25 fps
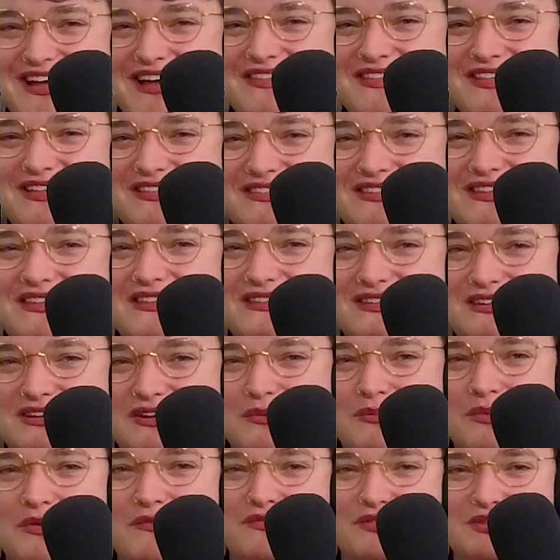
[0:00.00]
think that,
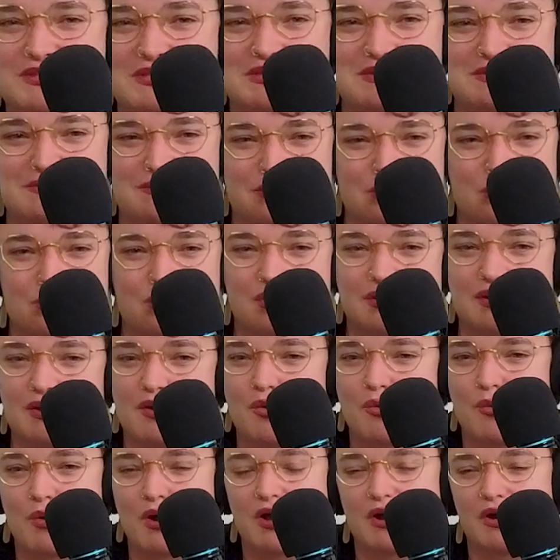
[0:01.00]
Memphis is really
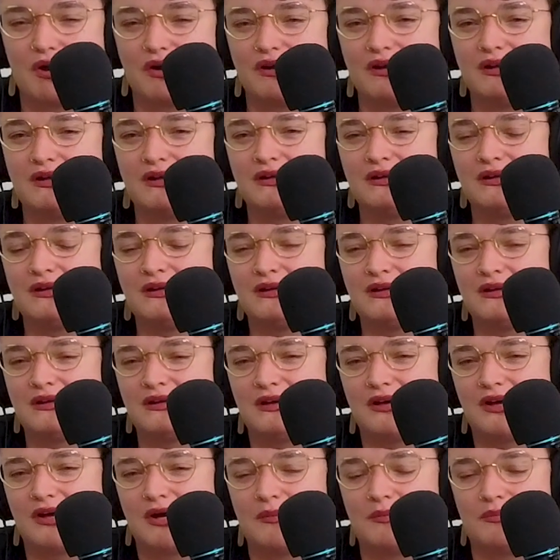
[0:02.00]
aware
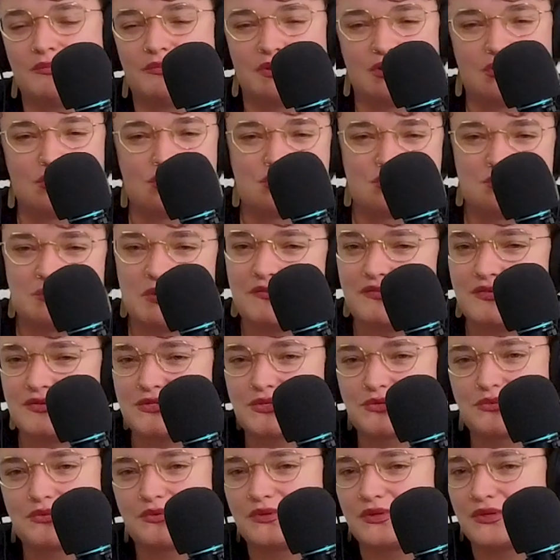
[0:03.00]
Leaders in Memphis
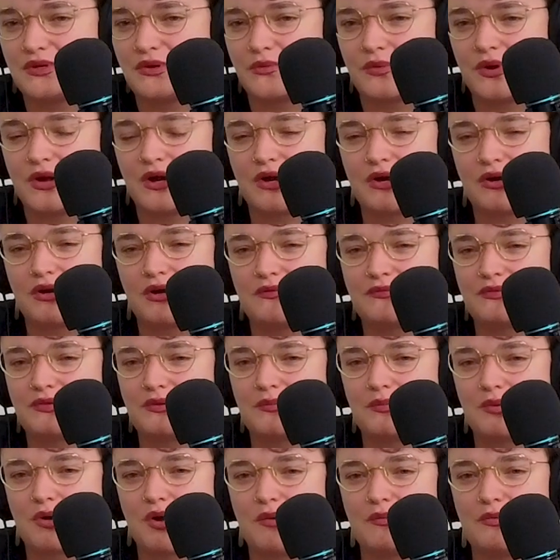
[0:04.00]
are really aware of the
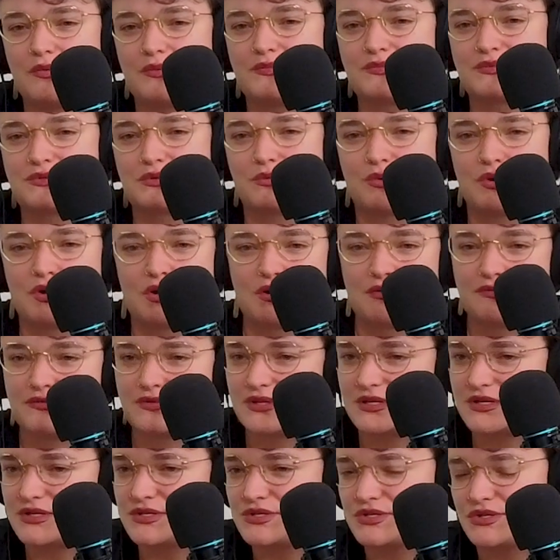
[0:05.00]
problems, aware of the
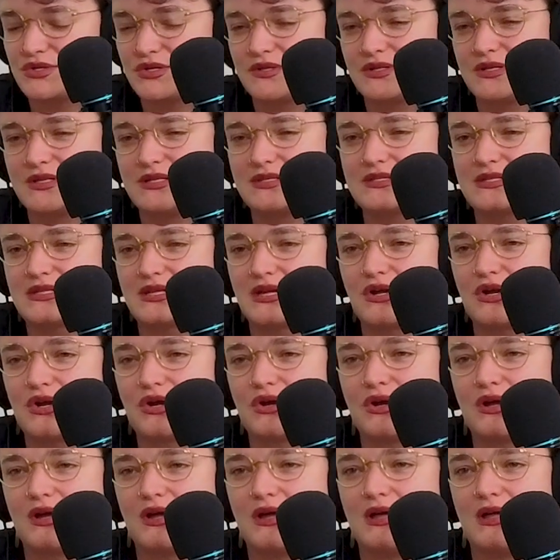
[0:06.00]
history that's
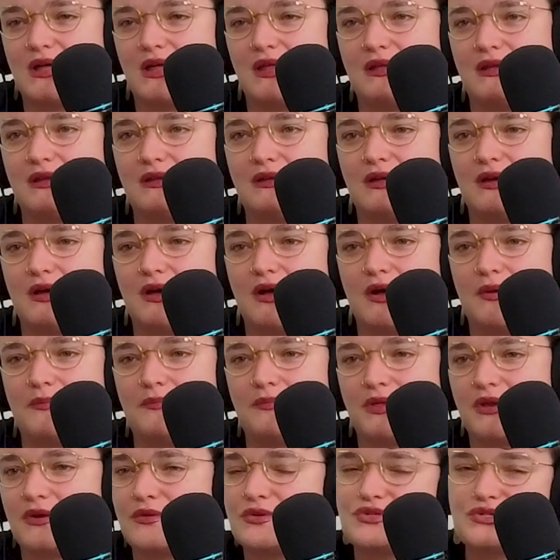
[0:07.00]
there, and
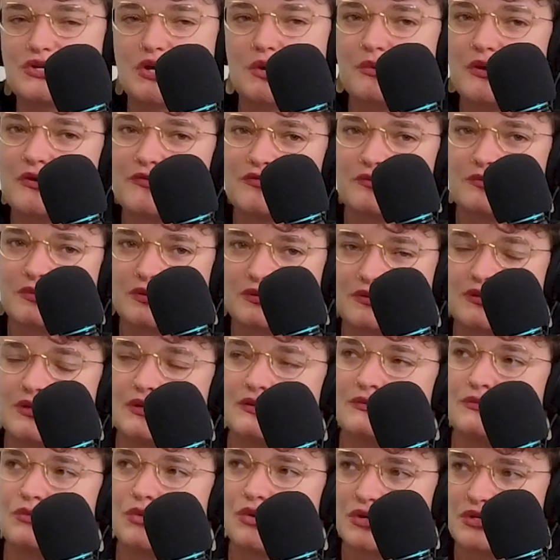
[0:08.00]
they don't shy away from it.
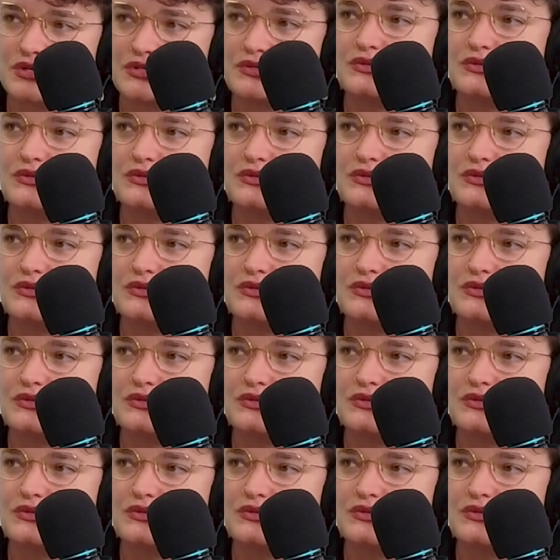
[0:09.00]
They work to